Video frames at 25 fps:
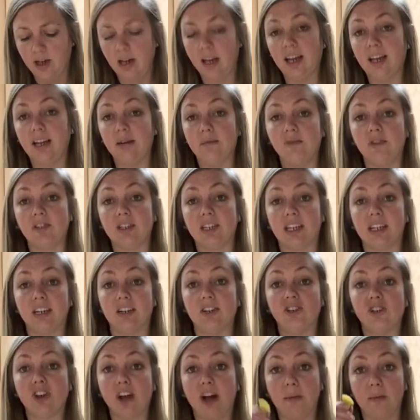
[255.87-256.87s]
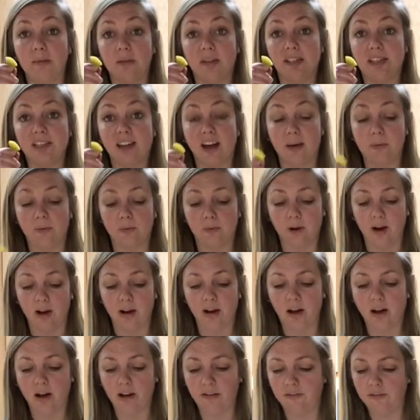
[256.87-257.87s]
and I'm just going to chop the top right
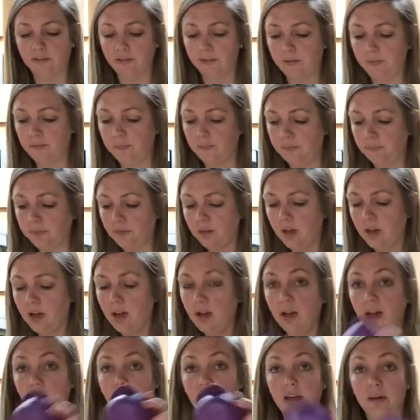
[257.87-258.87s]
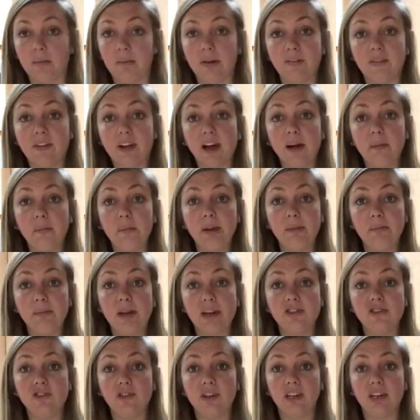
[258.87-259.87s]
off. I've got my
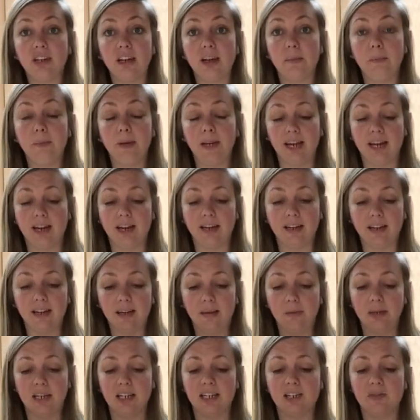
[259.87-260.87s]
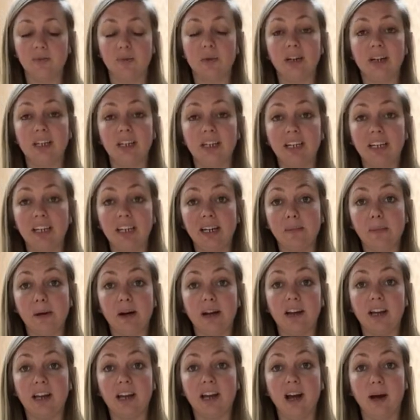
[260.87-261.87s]
measuring cup handy because we're going to need
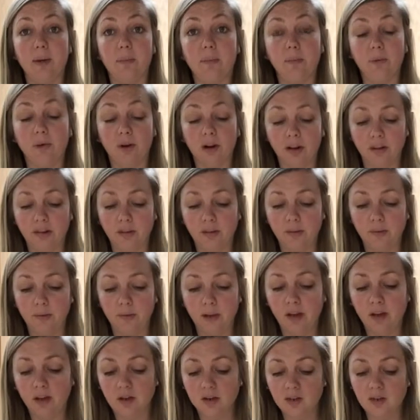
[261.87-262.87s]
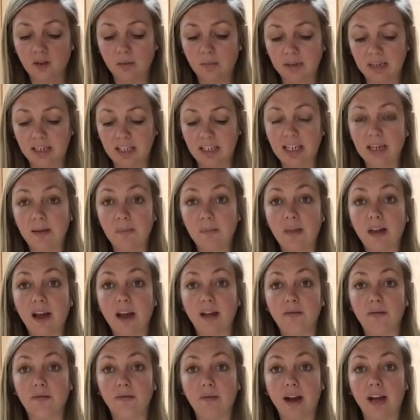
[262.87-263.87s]
about a cup worth. So I'm going to keep
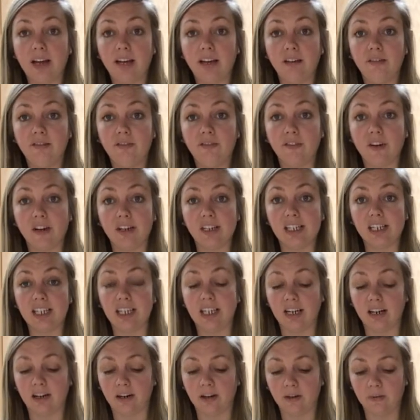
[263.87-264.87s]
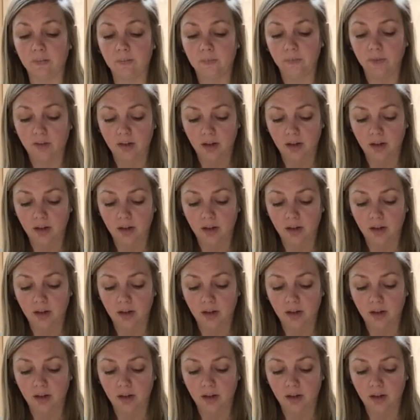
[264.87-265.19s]
that right in front here.